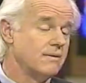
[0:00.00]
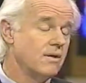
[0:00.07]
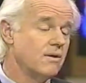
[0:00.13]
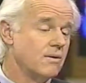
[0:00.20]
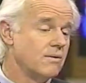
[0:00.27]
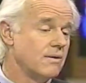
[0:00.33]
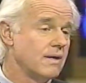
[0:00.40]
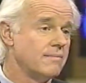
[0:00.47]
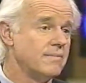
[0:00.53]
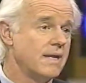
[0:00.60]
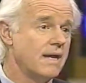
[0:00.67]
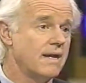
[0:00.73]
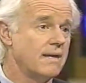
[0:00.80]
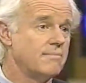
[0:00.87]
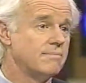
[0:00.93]
no, I'm
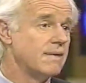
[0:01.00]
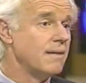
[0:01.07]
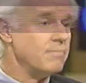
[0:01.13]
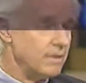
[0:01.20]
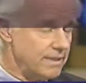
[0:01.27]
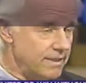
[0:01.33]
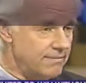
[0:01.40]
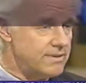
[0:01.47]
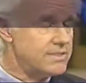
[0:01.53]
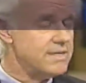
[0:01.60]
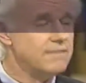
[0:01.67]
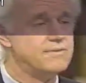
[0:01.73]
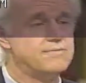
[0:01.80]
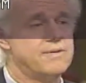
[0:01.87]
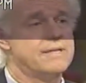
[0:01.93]
not. I believe in
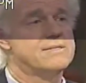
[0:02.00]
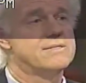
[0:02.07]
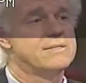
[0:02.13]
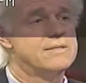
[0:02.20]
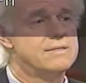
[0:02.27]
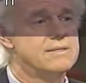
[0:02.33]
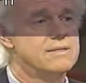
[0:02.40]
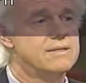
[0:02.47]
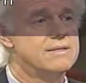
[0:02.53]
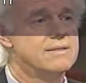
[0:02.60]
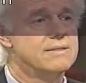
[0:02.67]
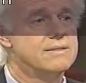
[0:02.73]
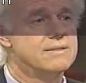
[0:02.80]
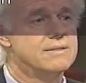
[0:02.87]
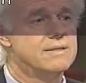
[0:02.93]
self-defense.
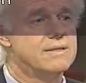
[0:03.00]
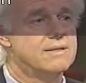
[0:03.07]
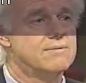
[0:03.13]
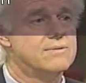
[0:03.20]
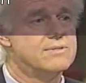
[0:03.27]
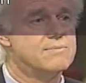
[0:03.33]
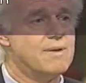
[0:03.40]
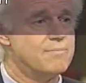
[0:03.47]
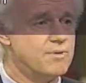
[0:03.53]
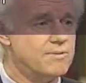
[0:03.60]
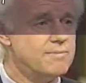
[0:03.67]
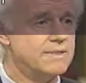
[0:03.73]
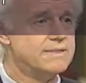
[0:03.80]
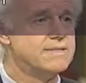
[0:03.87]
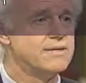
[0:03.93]
I was a member
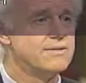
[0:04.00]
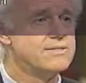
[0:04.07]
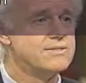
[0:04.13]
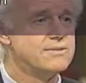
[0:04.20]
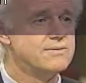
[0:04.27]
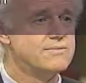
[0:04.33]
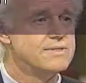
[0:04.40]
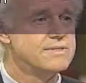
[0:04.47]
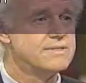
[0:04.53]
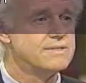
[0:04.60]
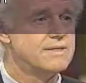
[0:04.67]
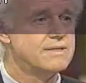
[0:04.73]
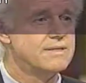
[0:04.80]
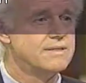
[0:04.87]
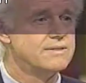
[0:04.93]
of the military
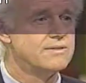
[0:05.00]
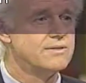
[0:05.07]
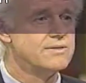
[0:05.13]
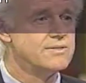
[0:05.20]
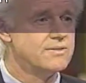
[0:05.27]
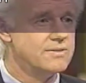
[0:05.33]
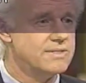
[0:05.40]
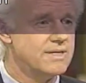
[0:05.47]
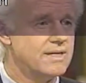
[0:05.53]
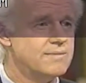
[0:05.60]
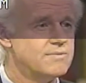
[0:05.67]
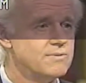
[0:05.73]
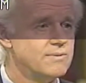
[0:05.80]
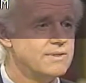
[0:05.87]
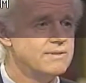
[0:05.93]
service. I think there are certain
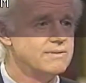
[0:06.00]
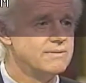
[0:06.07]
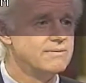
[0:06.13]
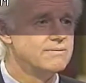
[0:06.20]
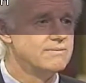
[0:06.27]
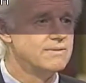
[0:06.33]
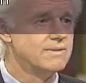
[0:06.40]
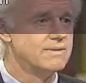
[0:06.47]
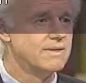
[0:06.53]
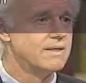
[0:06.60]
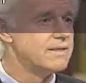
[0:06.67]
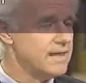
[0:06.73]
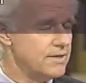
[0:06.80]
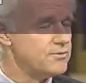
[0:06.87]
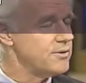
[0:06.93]
times when
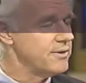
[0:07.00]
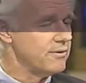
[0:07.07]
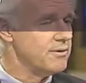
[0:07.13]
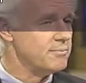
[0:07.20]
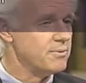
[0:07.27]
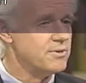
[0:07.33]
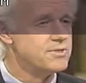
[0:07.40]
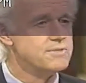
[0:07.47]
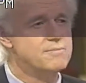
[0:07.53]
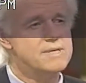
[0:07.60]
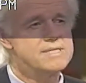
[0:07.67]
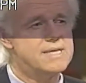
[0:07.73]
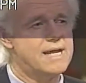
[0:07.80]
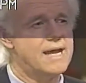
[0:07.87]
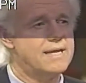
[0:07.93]
a country or a person
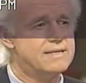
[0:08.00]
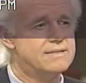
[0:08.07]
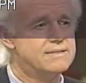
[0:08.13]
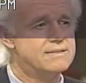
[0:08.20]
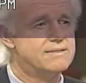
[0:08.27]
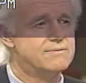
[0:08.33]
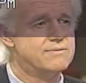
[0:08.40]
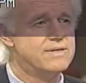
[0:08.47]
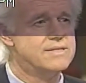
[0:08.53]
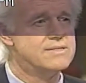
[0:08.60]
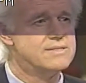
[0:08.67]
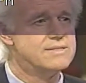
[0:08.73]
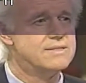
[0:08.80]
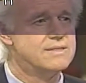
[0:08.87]
must act in defense.